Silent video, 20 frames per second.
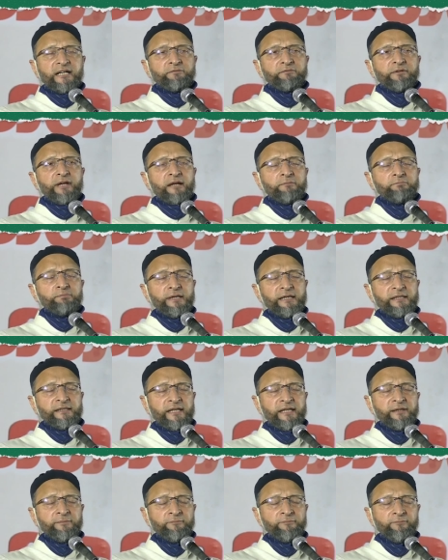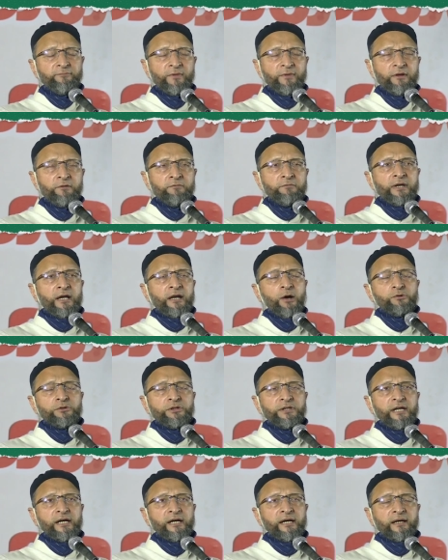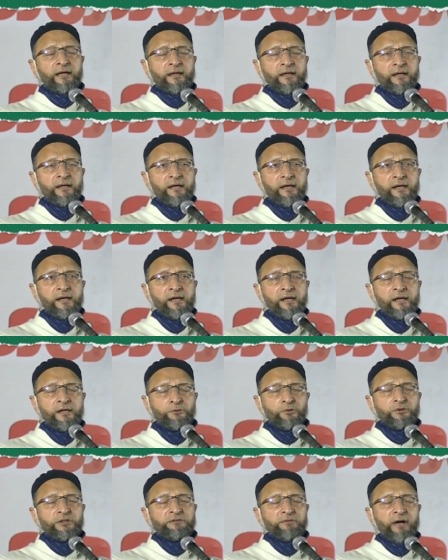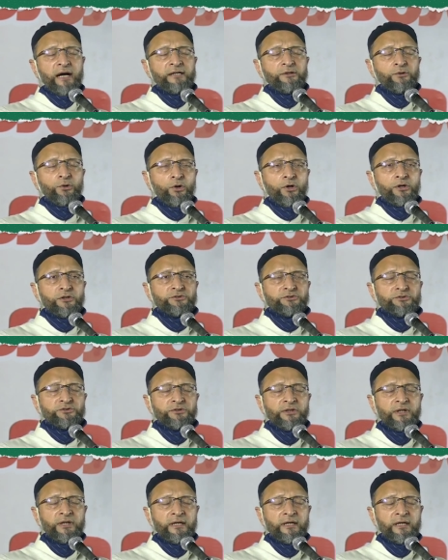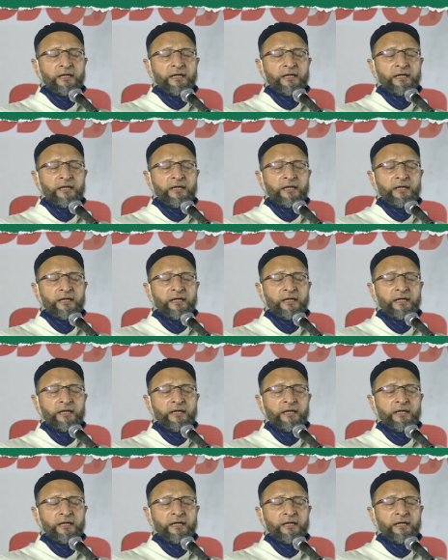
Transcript: that we are beating, we are out here to divide votes.